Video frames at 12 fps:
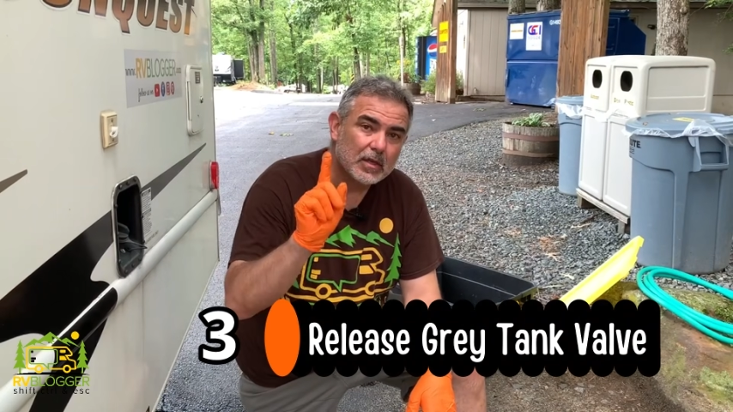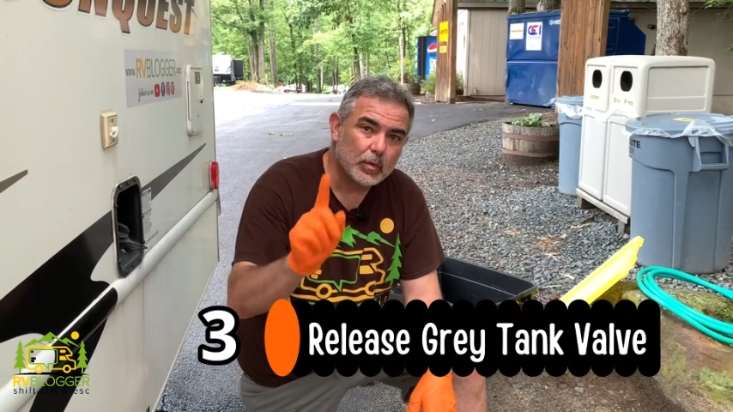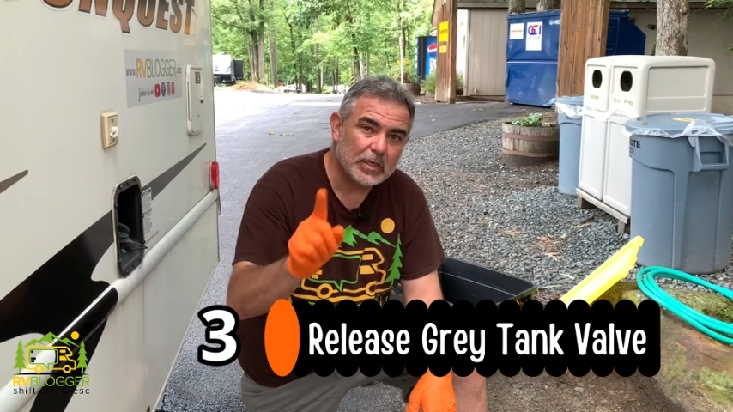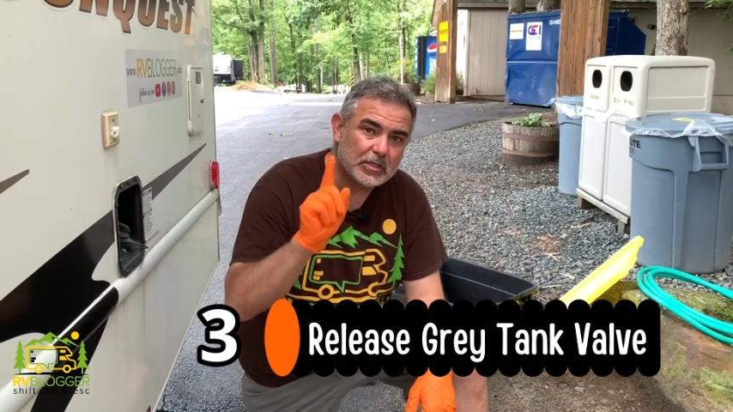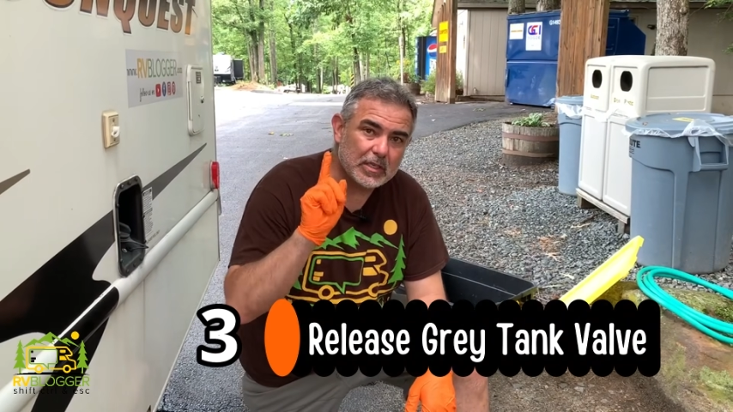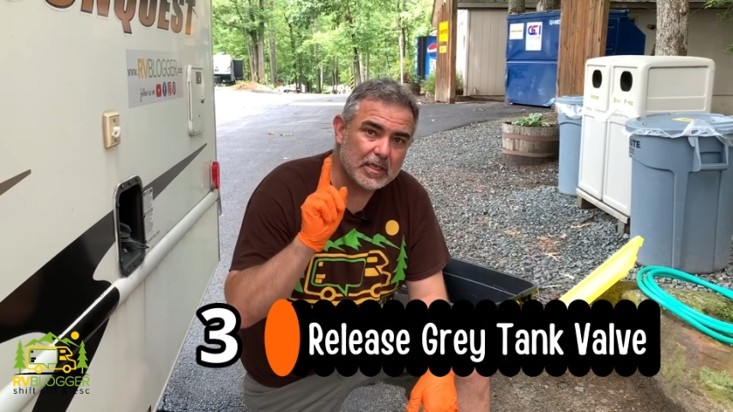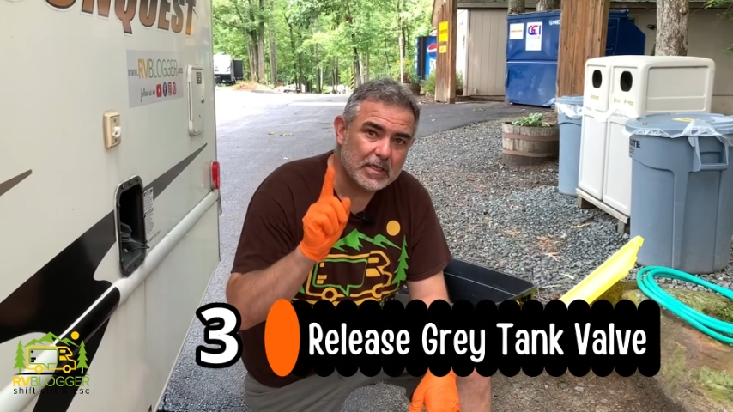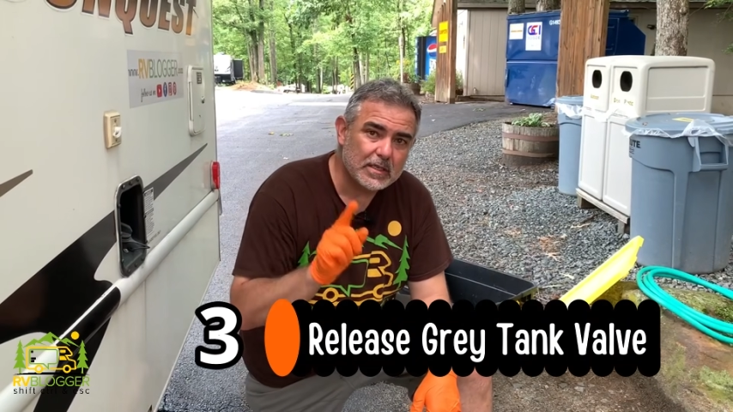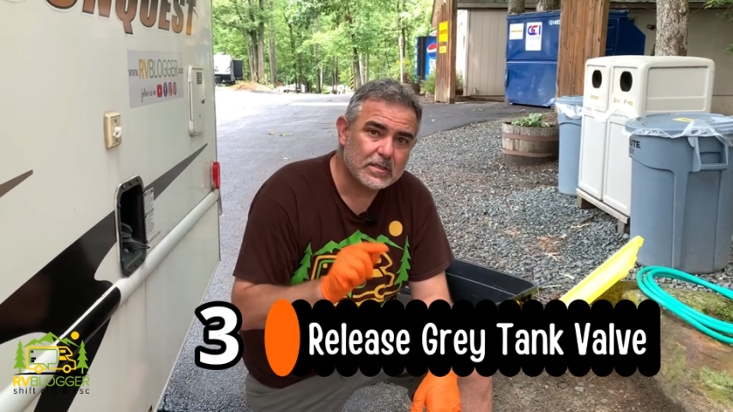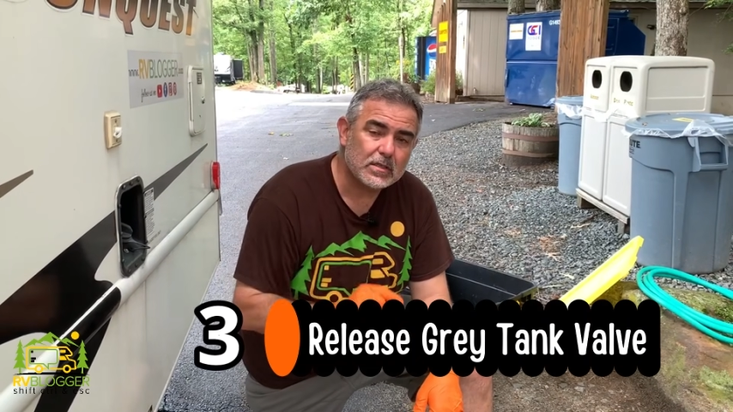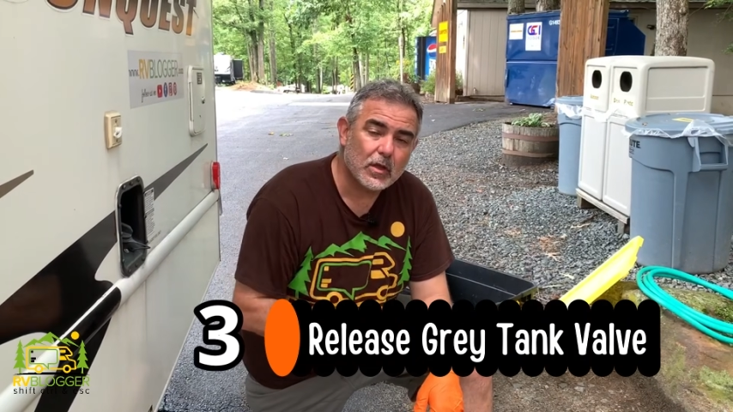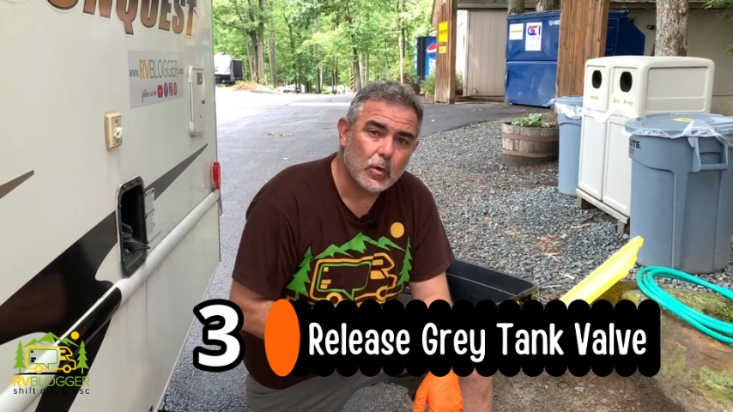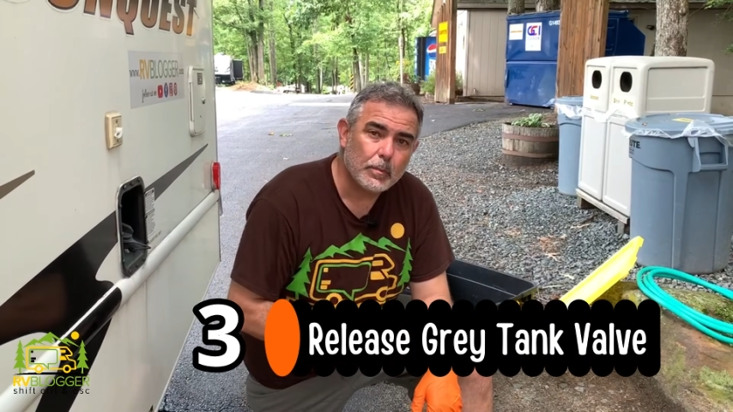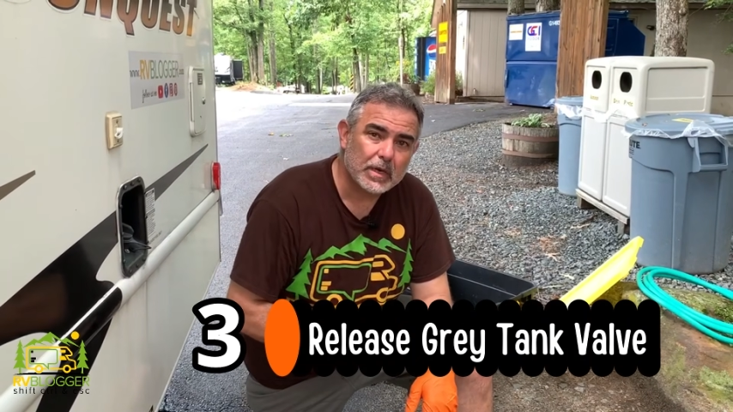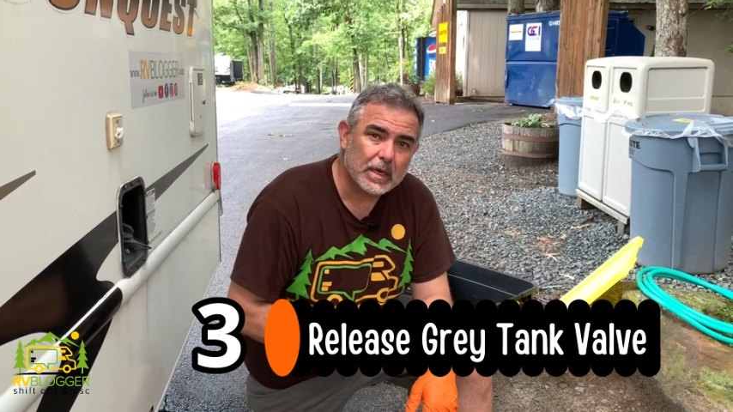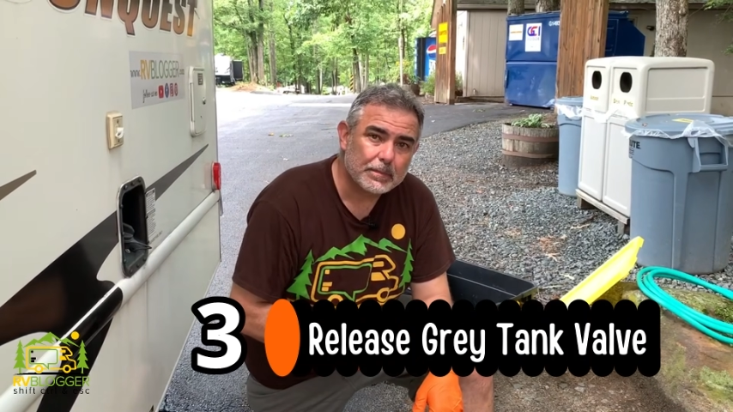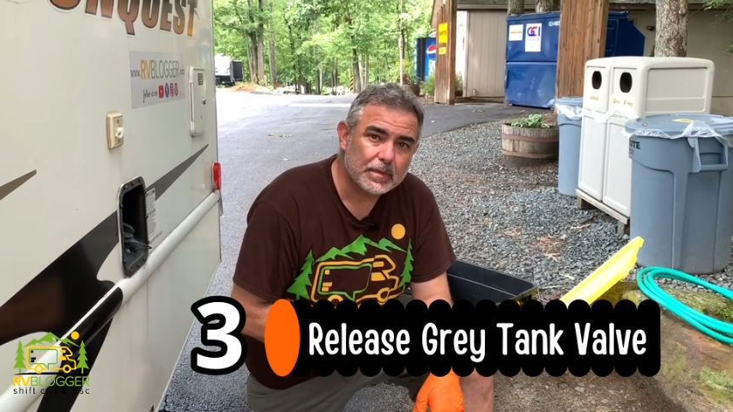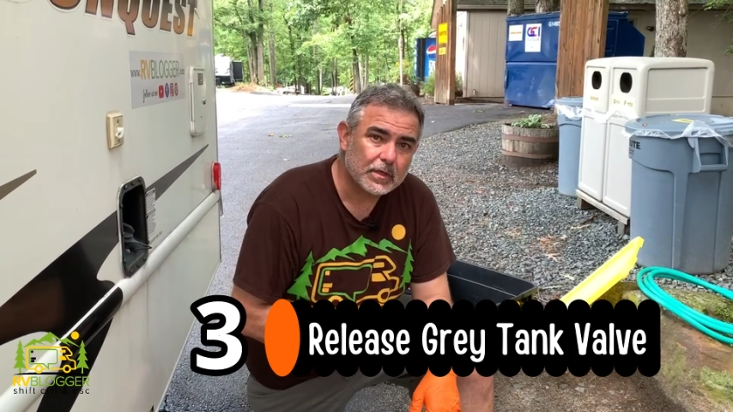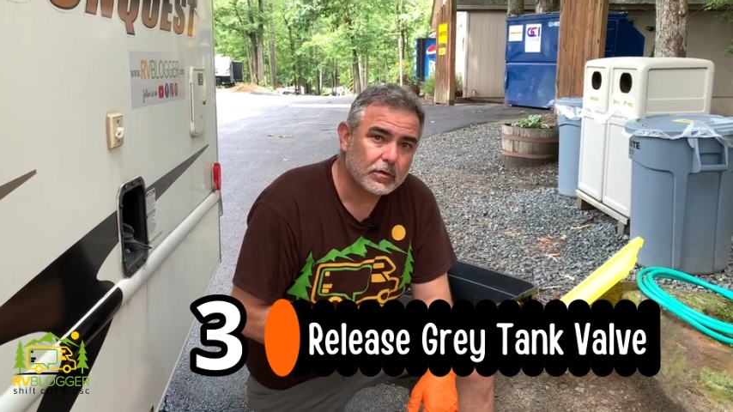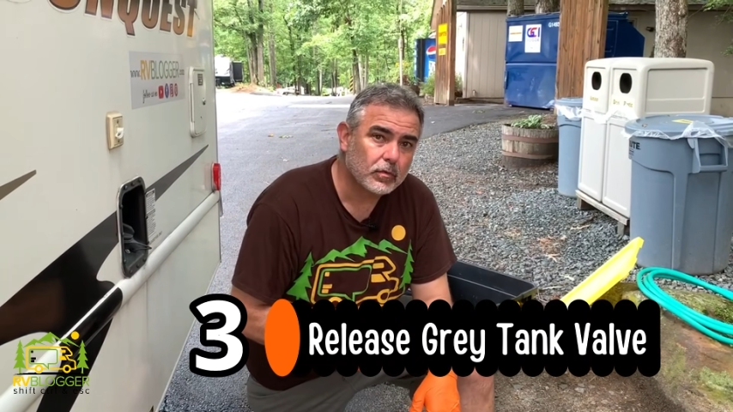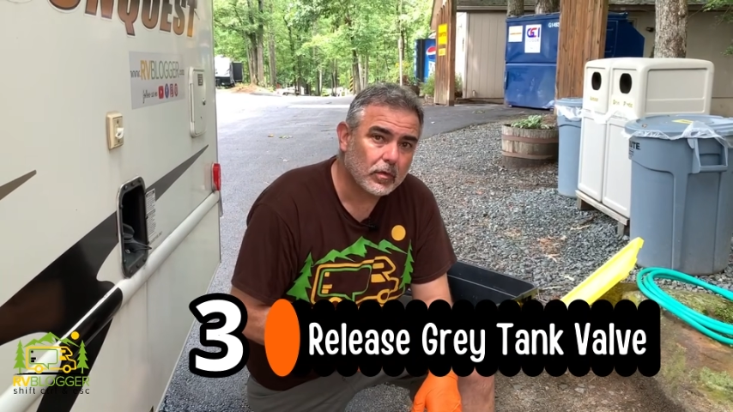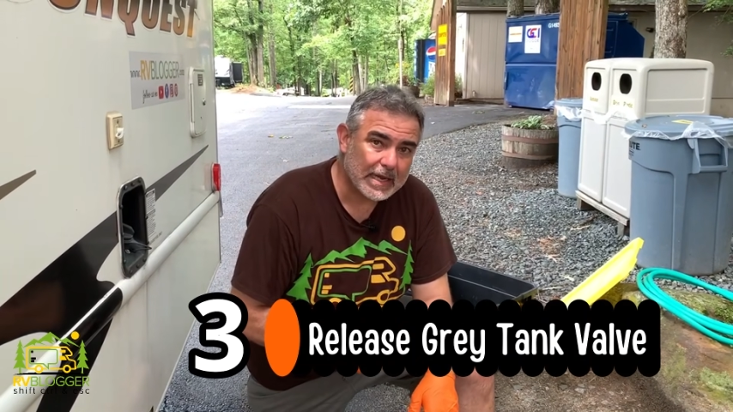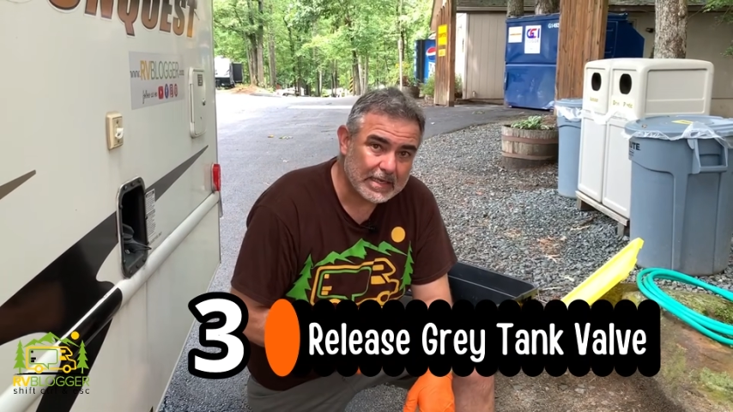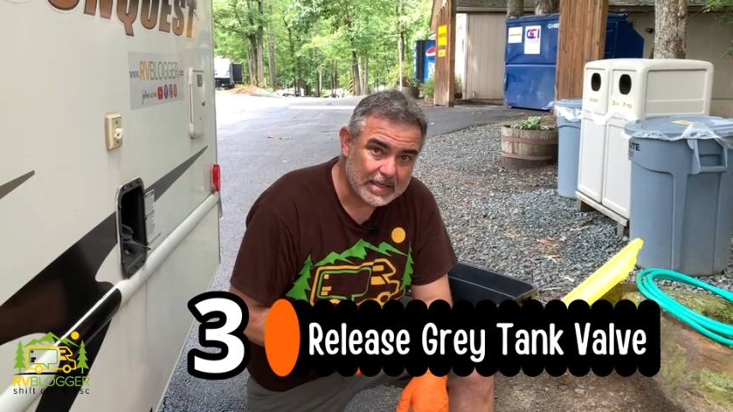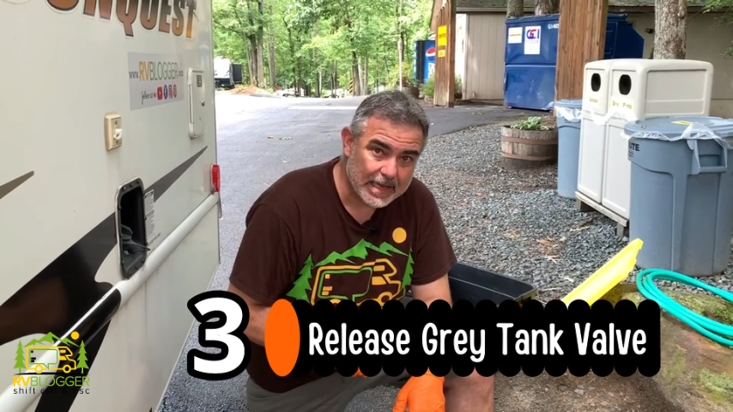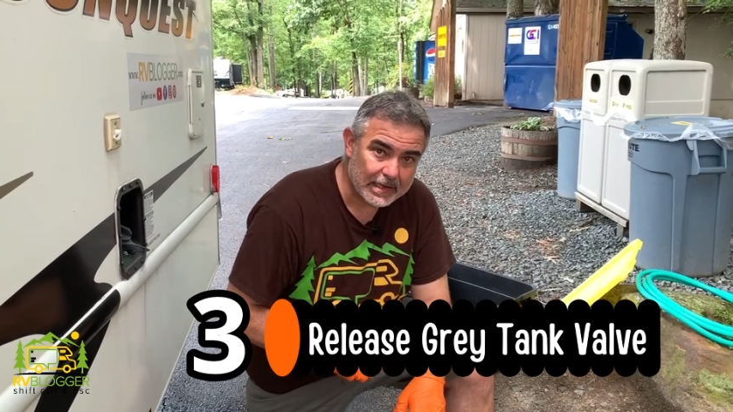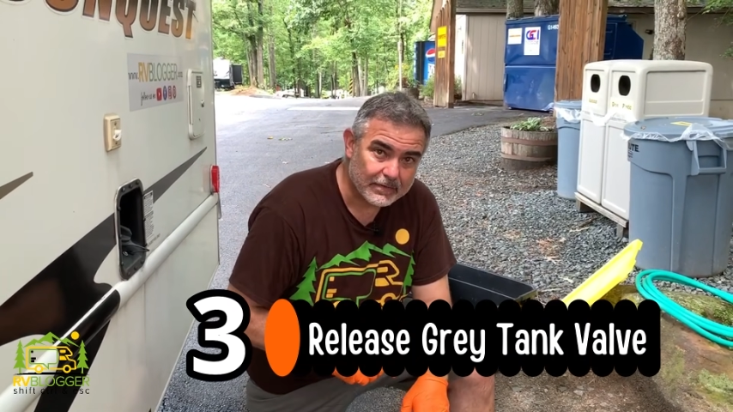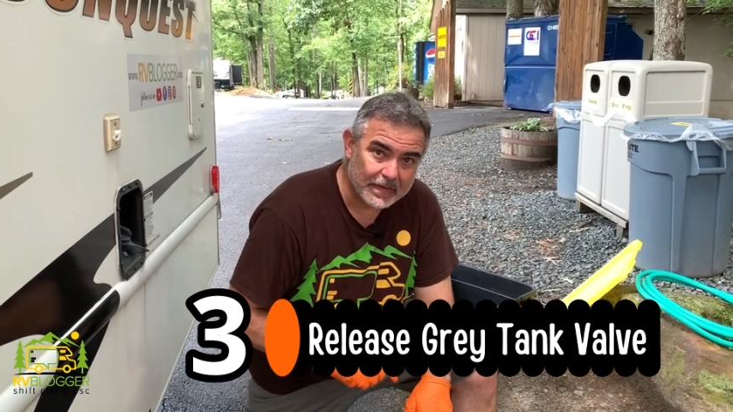which is open up the gray tank